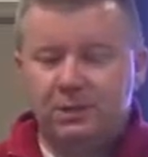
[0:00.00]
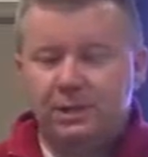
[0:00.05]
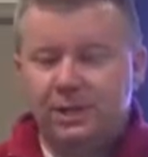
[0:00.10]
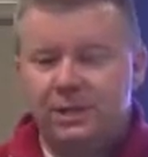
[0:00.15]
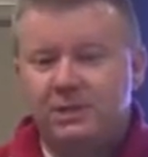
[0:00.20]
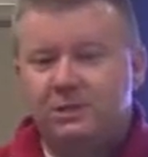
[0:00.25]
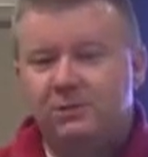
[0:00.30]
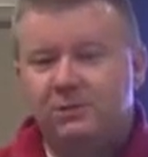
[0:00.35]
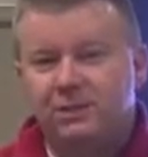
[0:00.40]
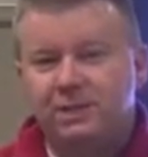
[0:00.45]

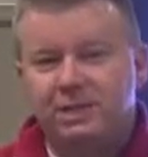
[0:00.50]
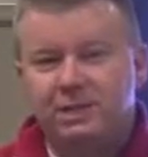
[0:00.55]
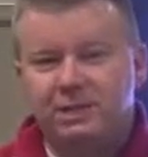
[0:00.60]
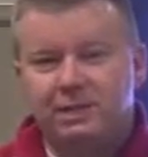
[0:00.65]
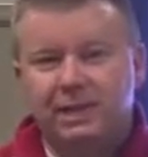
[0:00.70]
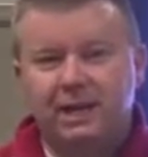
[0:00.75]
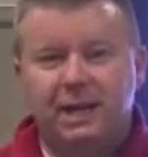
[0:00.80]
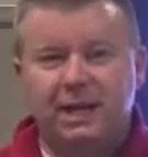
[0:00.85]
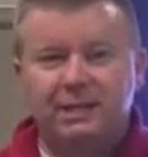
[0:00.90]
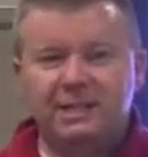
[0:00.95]
each of these
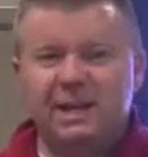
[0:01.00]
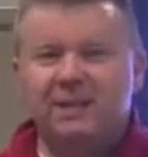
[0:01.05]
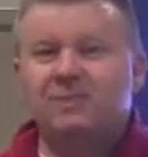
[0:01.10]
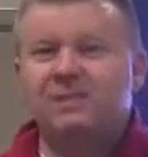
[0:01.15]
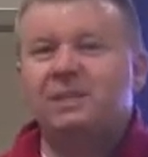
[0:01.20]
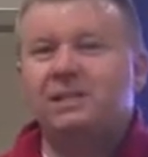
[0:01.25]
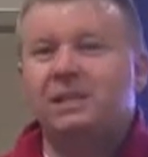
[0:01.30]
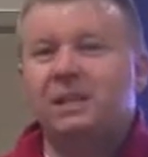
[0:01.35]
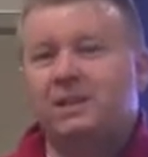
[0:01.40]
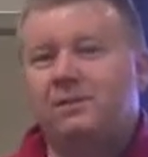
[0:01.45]
things have
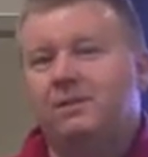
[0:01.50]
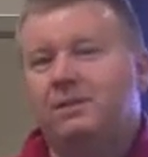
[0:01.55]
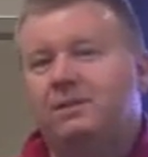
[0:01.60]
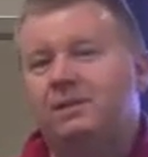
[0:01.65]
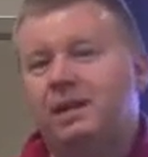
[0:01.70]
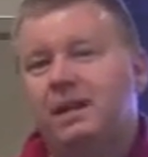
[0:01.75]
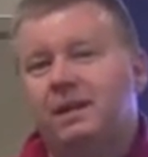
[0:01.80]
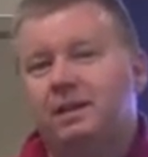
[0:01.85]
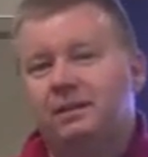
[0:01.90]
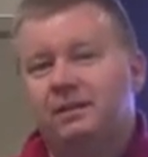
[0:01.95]
to give and
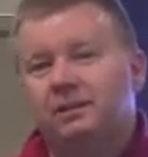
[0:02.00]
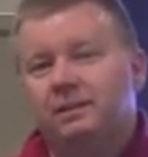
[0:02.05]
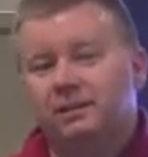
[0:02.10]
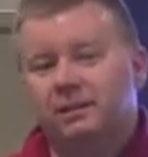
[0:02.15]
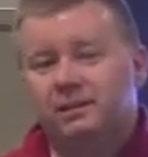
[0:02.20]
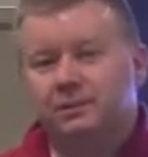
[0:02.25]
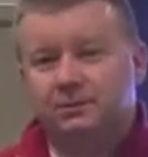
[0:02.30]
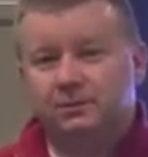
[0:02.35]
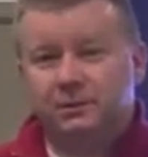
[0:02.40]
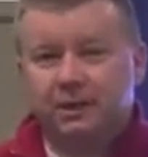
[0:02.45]
take a
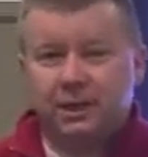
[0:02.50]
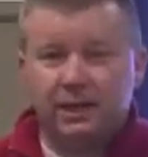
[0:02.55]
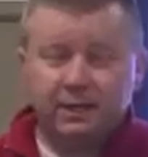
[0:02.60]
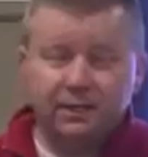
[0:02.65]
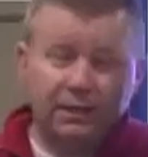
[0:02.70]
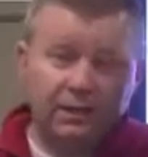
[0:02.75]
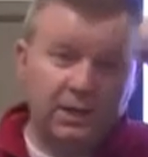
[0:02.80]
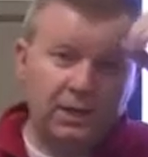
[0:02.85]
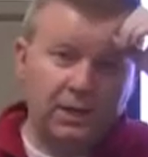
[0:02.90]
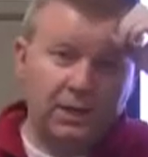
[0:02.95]
little, right?
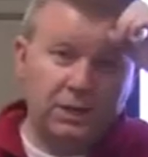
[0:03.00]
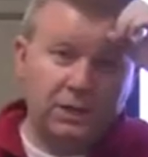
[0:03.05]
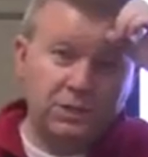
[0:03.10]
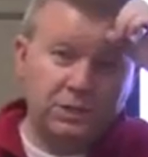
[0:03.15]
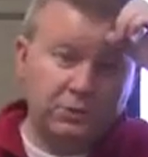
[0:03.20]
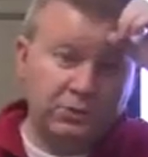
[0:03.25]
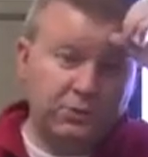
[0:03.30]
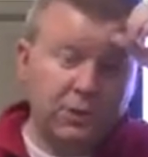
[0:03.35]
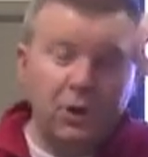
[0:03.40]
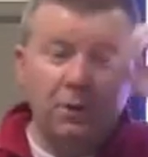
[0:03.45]

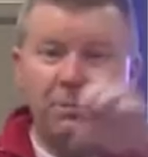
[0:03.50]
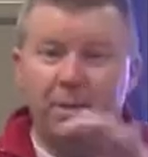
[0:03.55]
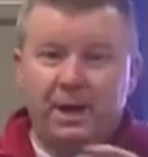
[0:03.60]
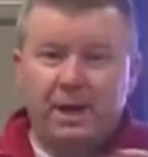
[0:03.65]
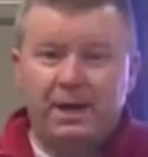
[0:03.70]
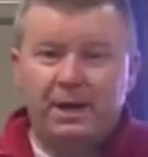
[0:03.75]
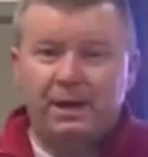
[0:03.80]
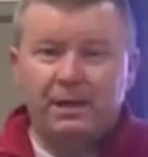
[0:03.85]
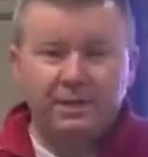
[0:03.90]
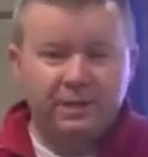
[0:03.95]
So no
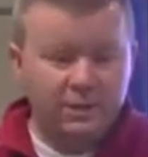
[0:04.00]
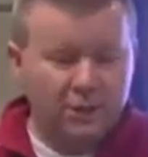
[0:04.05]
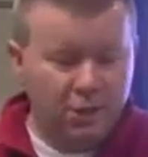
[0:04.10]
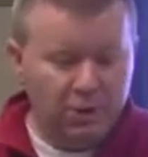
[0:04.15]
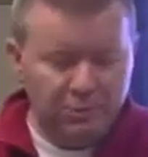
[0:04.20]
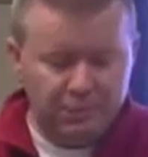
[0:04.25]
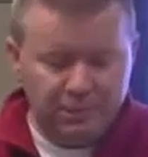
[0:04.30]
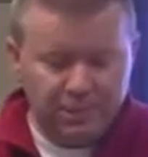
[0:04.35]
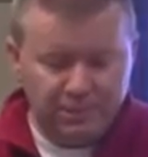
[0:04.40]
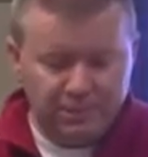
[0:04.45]

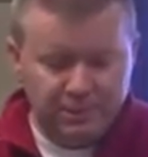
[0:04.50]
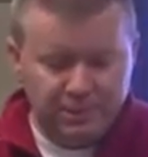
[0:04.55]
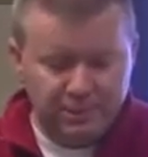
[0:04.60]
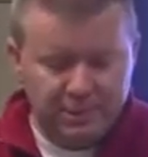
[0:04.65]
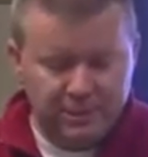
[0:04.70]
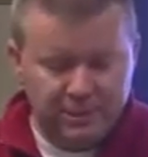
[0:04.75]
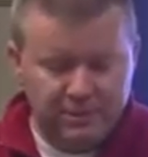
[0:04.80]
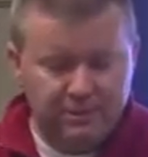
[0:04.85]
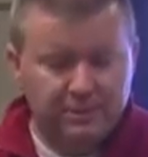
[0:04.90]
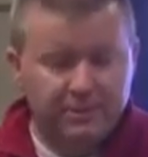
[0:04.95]

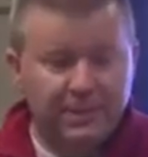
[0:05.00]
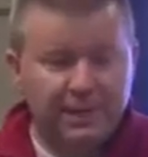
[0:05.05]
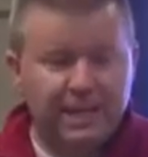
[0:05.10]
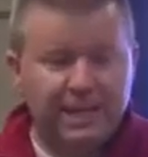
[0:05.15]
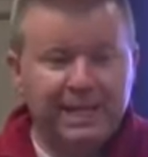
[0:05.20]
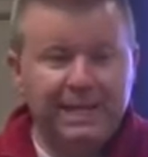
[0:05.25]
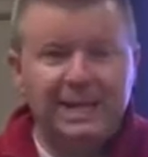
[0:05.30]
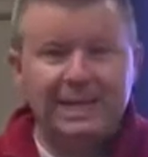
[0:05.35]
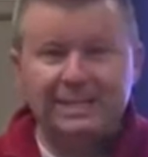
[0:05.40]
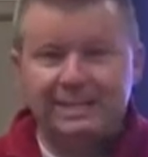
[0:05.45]
subsystem
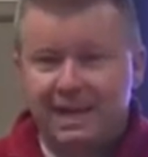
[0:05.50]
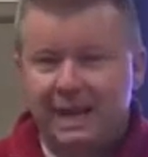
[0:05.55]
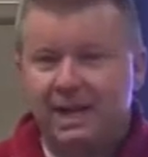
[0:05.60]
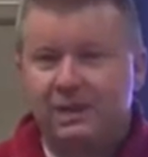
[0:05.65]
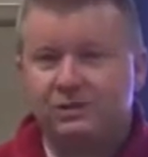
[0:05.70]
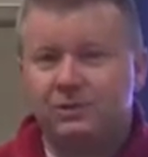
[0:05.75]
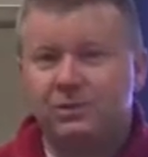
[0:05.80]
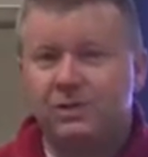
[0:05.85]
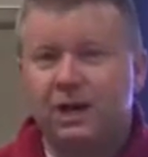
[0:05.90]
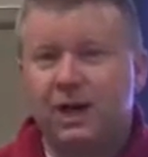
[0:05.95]
is
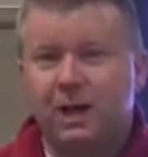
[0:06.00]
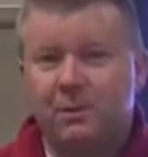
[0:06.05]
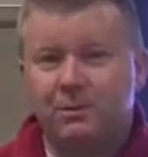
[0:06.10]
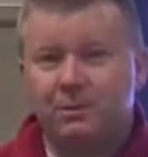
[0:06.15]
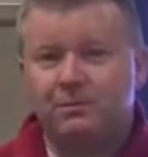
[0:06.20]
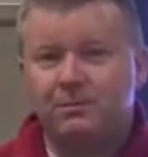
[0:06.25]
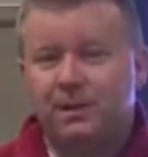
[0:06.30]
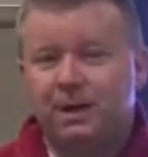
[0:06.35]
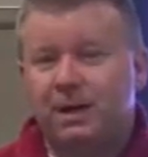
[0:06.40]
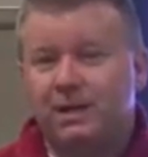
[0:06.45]
actually
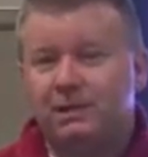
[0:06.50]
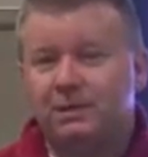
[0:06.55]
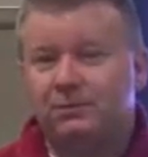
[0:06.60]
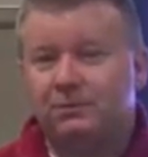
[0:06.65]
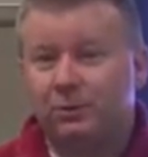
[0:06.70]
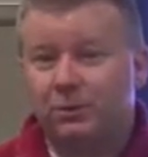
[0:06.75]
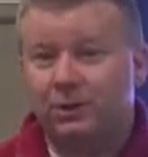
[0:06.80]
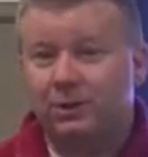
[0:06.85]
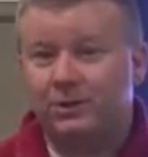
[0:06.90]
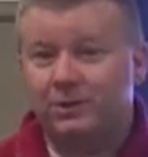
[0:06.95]
optimized
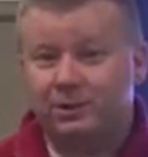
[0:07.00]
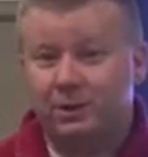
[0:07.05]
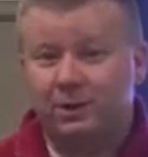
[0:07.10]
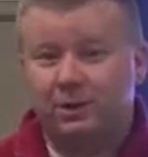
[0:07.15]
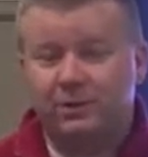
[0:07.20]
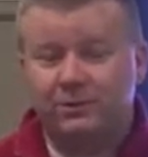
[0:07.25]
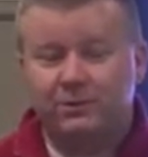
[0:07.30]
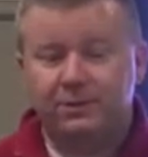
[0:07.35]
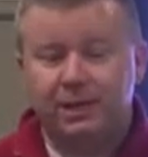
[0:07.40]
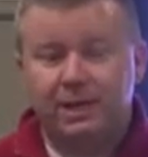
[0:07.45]
for
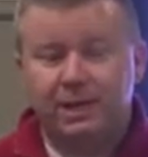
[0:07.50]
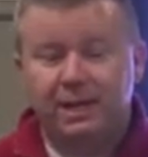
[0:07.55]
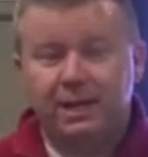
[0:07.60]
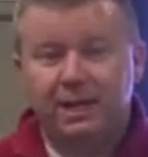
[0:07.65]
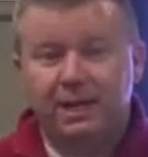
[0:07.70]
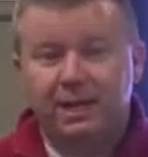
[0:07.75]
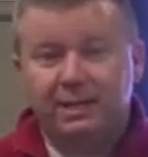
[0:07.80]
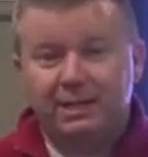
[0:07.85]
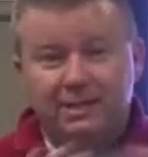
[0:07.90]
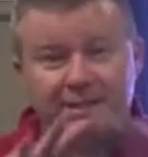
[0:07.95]
itself.
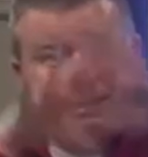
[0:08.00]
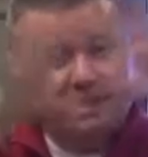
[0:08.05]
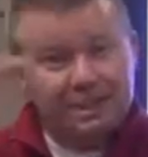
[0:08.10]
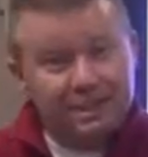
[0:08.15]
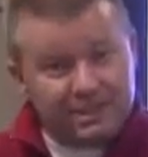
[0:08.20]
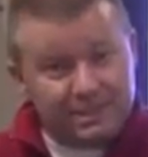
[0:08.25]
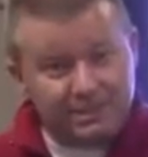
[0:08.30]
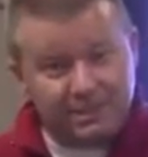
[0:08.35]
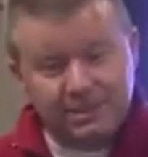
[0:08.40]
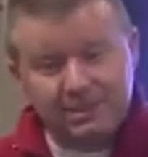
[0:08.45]
The
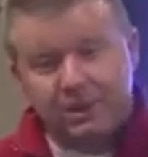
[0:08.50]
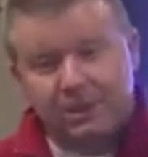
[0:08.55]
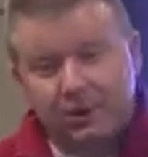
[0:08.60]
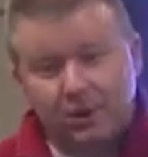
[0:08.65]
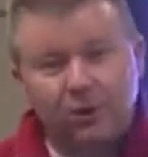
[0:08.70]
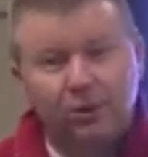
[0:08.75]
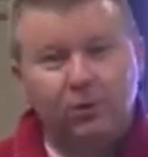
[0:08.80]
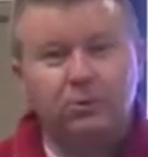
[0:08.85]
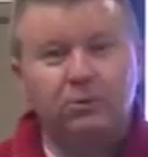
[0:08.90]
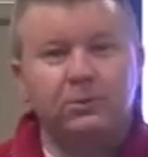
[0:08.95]
system as a
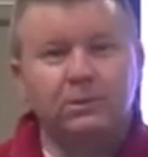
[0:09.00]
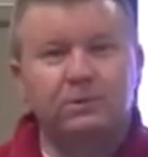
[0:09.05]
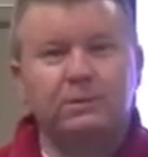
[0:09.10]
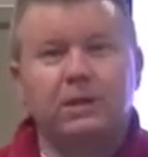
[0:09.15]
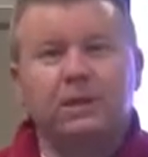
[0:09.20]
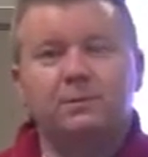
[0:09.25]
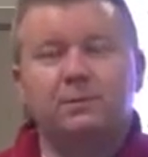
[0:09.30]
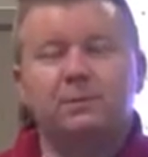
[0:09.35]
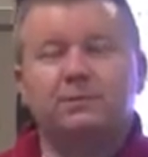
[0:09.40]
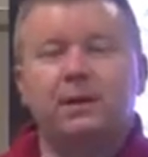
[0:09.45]
whole is
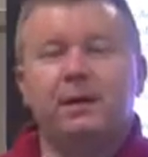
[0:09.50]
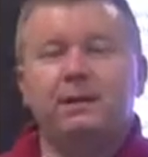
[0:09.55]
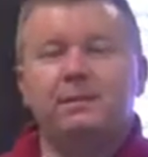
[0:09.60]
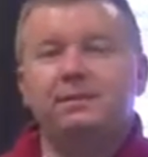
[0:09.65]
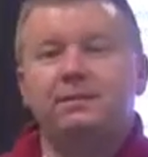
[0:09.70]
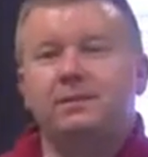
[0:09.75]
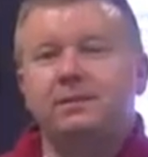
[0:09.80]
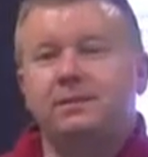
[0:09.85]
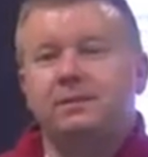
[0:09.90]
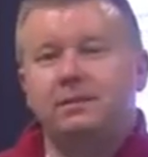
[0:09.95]

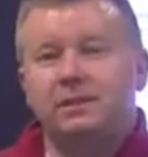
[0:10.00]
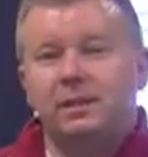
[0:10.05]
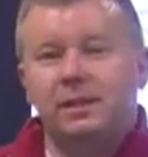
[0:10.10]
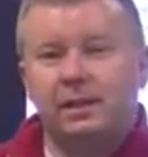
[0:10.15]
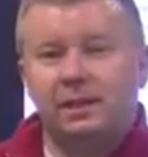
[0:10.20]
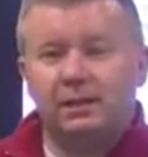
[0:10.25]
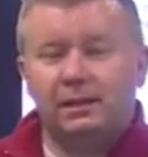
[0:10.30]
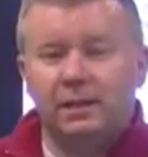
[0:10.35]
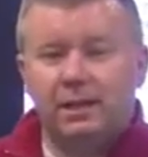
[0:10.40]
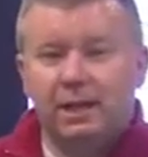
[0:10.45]
optimized
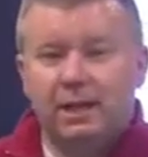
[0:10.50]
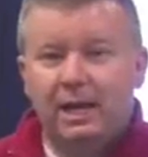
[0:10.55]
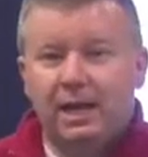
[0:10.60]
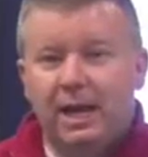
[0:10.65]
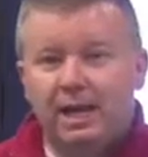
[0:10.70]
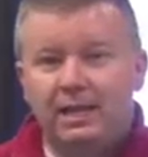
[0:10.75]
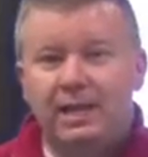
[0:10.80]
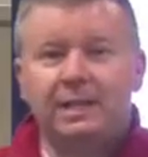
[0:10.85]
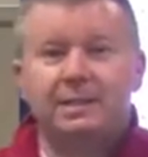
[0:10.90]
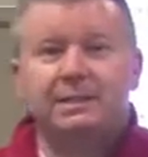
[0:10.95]
instead.
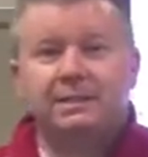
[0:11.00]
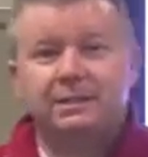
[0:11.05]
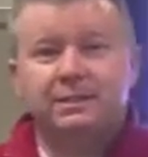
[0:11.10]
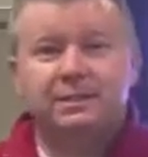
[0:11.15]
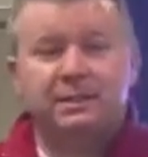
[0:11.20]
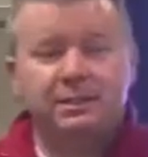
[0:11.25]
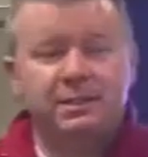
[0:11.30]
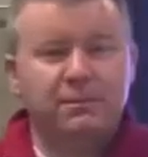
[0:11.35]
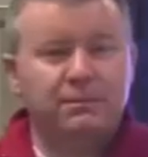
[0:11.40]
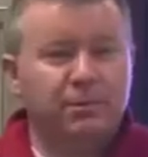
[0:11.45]
And that's the
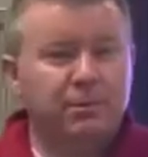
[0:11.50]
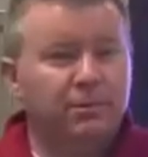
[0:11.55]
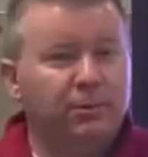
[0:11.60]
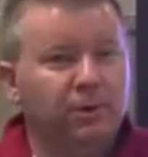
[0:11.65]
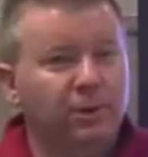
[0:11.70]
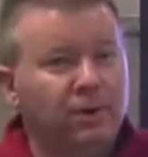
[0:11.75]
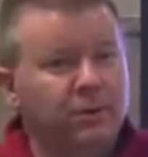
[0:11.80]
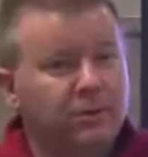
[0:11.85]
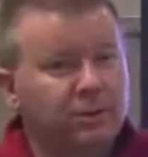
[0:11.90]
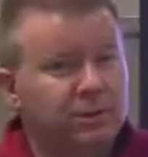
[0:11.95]
system
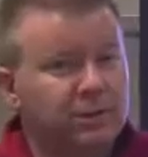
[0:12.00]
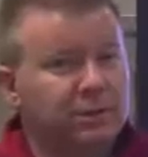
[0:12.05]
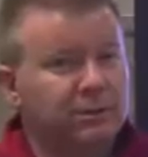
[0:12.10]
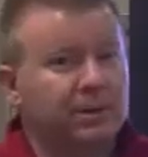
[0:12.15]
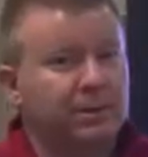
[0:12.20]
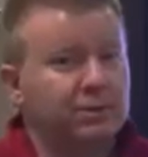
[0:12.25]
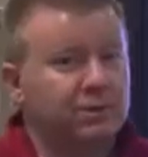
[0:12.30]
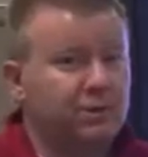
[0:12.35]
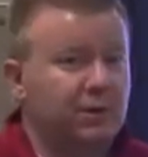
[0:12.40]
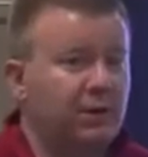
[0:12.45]
approach, is to
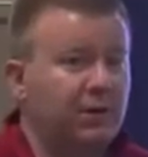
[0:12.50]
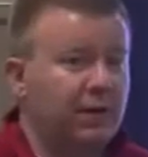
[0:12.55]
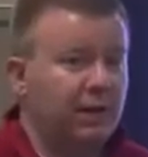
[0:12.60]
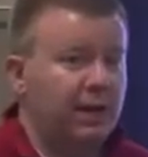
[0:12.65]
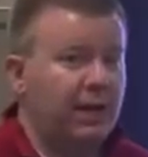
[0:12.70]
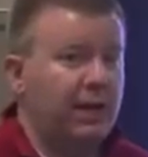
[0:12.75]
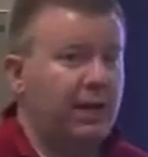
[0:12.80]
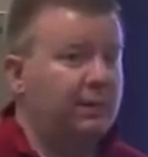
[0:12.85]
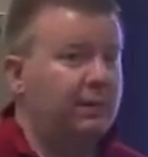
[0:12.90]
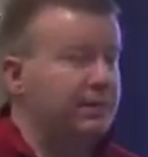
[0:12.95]
make sure all
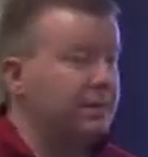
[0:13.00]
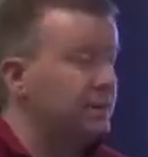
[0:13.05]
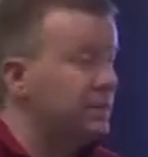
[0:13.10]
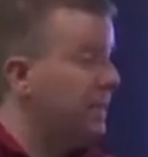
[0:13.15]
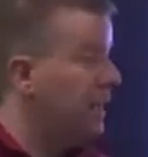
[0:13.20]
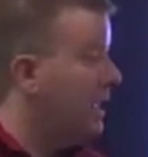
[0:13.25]
that happens.